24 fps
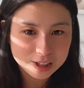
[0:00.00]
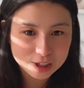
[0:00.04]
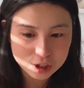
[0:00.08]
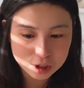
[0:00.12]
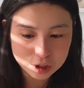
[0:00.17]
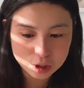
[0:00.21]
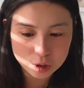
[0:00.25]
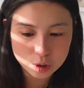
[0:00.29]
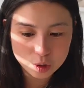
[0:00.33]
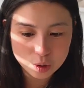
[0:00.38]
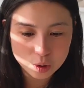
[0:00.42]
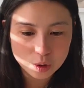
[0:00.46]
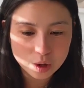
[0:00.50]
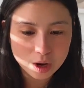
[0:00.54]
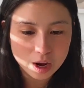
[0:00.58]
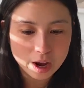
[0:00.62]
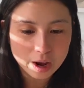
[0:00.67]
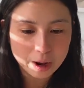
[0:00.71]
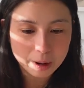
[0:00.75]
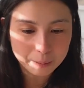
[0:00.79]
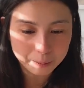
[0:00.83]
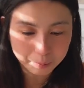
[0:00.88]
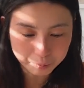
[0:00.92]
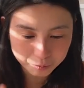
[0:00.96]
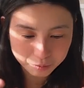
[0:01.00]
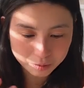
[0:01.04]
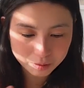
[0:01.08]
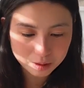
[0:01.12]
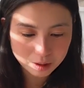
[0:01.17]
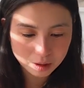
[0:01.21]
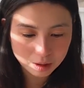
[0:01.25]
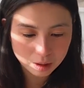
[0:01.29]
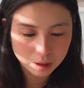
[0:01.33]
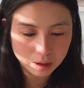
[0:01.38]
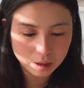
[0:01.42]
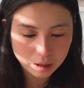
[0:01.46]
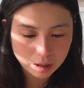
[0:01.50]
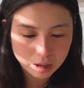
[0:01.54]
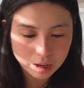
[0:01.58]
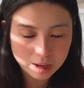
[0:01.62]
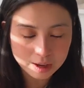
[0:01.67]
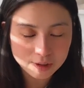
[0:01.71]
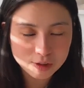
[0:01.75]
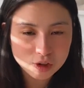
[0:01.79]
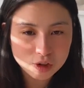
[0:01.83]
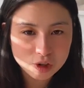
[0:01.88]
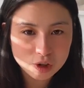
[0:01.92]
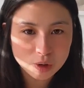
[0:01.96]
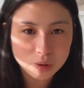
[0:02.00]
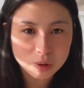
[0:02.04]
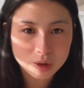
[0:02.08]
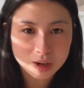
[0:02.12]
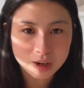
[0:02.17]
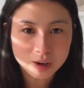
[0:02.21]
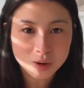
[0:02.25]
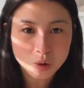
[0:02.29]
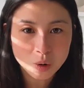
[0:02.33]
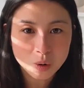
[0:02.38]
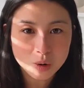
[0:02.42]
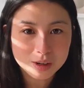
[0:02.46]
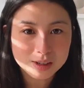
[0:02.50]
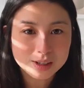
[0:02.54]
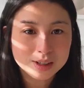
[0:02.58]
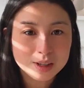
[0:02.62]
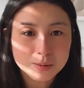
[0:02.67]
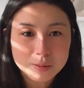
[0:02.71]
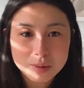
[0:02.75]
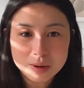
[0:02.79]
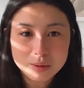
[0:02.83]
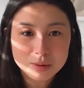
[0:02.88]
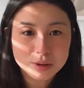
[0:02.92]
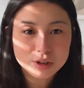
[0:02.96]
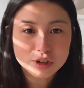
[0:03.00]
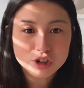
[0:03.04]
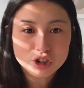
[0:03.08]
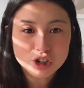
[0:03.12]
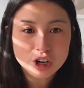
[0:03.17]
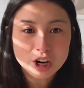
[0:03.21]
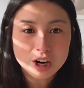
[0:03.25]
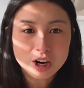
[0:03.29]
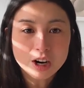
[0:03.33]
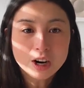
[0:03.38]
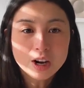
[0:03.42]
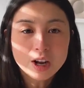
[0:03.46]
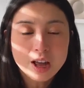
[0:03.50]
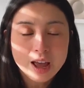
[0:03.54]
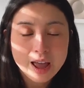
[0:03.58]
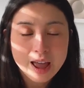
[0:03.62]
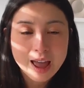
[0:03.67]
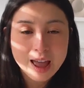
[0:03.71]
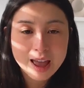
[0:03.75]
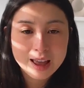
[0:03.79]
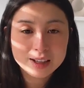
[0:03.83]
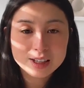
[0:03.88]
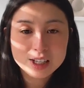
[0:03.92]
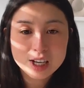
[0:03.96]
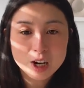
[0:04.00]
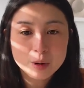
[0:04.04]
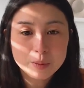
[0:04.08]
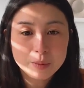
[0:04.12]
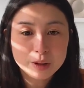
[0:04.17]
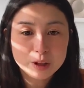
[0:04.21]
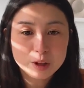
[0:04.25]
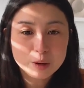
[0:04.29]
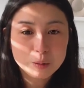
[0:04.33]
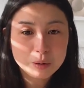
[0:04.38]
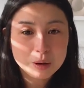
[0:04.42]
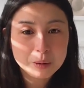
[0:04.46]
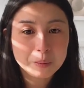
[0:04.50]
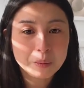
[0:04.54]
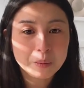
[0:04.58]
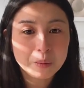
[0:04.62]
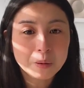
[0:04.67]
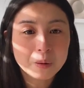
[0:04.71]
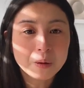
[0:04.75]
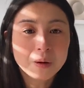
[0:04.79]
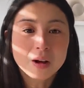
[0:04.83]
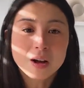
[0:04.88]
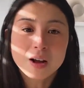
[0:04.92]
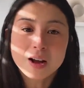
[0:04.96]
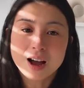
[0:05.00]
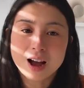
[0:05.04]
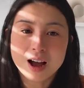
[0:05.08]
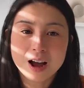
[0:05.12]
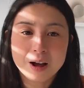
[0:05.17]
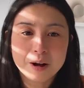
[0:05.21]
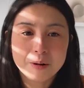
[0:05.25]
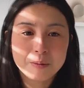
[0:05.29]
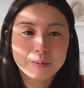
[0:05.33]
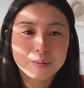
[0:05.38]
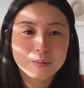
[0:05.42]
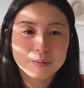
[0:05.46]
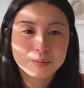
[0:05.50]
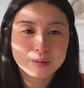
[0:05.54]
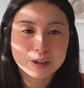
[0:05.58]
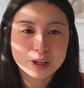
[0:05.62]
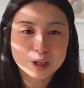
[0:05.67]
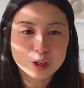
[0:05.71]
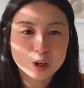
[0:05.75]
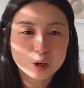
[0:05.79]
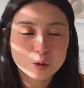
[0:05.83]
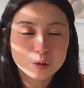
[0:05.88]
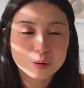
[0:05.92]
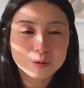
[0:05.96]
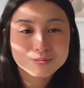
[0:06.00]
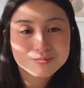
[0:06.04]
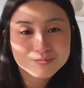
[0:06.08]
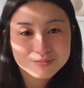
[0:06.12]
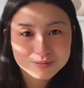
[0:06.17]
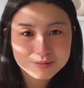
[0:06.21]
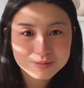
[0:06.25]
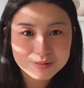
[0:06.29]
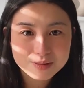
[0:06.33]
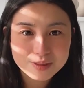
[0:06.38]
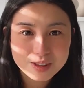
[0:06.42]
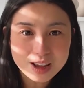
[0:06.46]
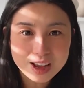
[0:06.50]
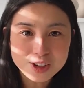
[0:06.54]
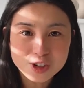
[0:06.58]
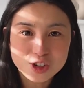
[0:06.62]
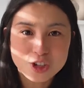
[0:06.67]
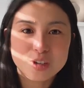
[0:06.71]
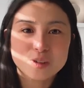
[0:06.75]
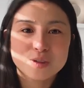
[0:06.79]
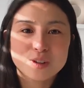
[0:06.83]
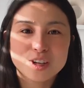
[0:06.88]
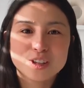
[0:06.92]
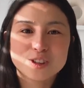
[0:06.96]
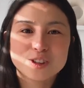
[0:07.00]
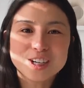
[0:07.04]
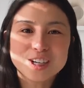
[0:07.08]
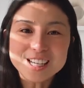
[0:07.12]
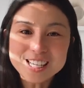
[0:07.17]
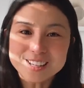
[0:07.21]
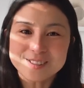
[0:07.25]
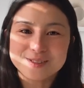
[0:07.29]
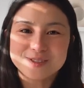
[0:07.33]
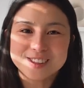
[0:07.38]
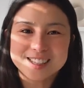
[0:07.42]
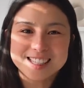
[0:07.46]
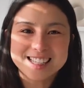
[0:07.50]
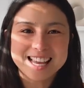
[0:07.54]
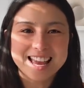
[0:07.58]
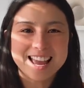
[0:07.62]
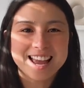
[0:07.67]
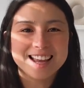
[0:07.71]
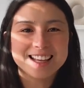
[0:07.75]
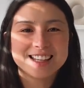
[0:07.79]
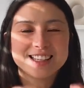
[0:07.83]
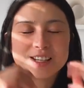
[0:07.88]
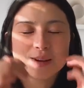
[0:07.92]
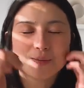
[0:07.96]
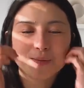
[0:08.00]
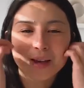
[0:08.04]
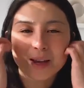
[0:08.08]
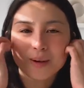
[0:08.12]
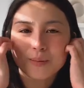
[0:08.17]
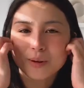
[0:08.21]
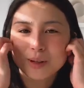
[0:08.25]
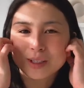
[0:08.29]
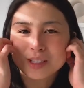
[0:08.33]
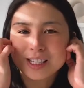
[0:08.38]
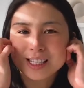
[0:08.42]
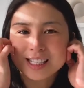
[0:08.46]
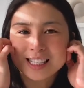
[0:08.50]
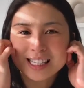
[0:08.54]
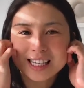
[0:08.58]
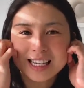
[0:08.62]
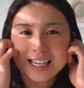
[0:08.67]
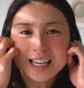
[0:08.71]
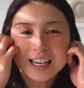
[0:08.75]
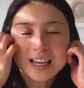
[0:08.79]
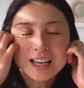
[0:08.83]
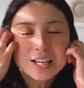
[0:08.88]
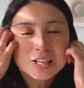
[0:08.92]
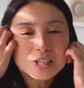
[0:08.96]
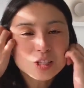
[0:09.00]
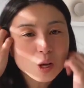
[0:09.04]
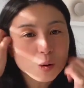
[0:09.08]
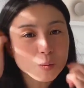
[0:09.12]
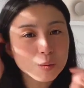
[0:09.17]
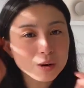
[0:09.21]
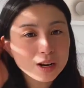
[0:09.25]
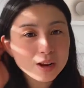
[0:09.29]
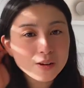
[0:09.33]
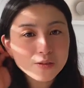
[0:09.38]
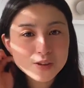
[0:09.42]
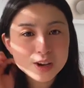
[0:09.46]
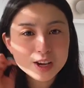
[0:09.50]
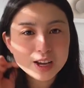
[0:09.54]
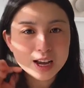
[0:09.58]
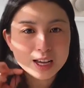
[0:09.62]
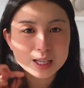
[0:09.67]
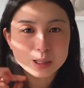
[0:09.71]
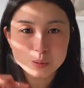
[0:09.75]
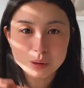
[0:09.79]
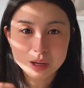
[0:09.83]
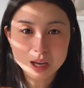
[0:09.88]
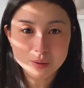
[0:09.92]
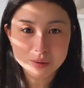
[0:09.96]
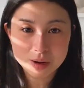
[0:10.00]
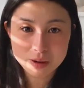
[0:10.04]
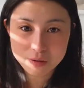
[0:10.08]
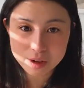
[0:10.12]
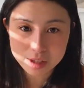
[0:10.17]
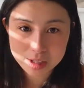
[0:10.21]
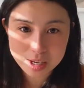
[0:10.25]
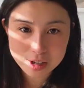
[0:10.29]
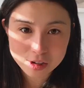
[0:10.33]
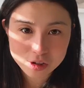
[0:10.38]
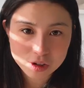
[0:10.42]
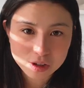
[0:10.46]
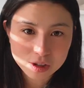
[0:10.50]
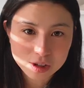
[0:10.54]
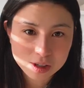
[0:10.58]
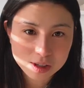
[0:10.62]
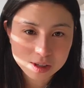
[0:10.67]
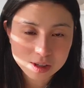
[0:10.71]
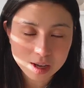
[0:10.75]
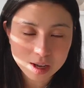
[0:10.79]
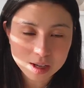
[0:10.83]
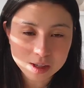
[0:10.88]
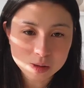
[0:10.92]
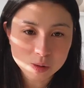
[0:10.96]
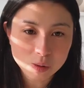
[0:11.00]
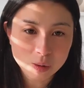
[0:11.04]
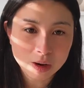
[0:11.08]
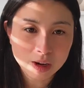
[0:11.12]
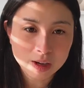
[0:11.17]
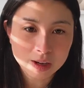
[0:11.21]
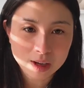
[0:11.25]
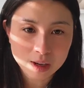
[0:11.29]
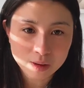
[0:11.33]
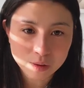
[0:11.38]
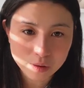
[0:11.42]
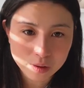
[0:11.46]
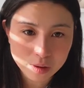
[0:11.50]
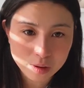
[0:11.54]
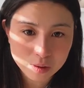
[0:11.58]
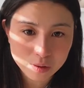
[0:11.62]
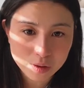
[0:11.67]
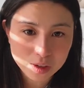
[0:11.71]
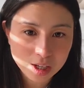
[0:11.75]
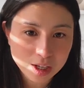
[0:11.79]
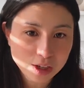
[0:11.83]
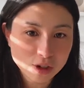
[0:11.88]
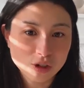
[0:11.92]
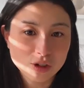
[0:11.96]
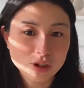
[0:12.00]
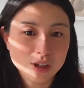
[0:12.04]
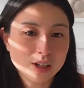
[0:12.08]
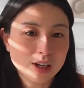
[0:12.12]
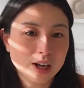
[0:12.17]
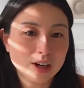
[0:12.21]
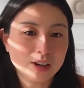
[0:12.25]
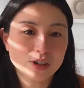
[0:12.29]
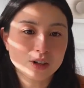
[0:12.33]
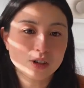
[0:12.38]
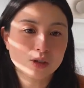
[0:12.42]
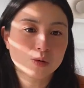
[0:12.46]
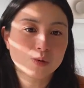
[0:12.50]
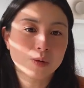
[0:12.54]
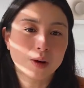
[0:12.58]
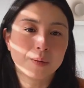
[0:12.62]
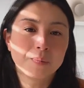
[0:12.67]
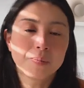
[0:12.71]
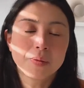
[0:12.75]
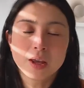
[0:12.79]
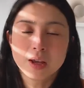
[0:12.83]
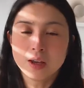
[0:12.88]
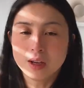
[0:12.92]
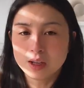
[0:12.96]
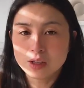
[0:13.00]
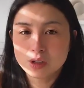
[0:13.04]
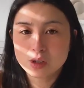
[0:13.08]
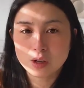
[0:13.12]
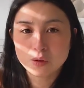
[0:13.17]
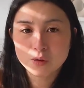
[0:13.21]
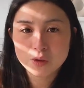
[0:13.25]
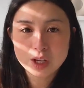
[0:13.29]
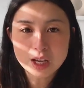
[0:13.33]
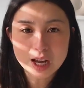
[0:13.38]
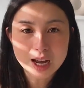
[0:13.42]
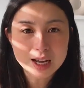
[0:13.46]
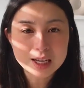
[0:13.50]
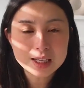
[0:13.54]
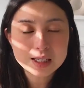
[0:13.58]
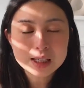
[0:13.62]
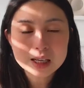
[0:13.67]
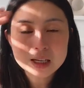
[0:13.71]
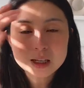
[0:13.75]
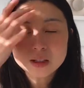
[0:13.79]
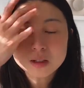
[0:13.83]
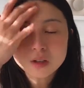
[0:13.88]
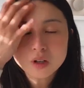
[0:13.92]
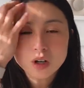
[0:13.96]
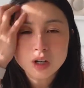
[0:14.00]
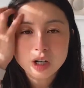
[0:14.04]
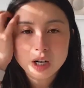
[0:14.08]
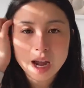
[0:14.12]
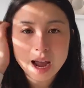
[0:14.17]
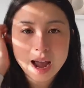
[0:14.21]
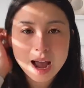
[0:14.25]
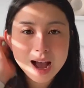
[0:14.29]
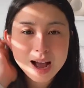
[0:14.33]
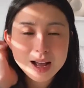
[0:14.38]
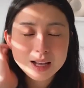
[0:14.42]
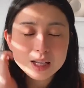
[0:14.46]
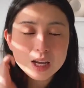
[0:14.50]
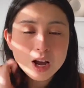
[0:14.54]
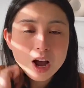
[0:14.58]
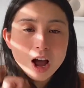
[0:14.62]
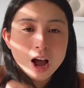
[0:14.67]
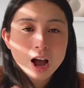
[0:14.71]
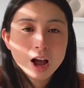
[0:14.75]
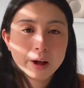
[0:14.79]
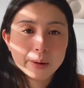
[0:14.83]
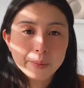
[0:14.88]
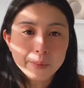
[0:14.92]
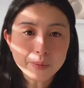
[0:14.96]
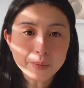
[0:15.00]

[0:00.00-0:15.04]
into a course, to be able to share and help other people you know, achieve their dreams, and to be able to see so many of you guys become invitation designers as well. So if you guys take a look at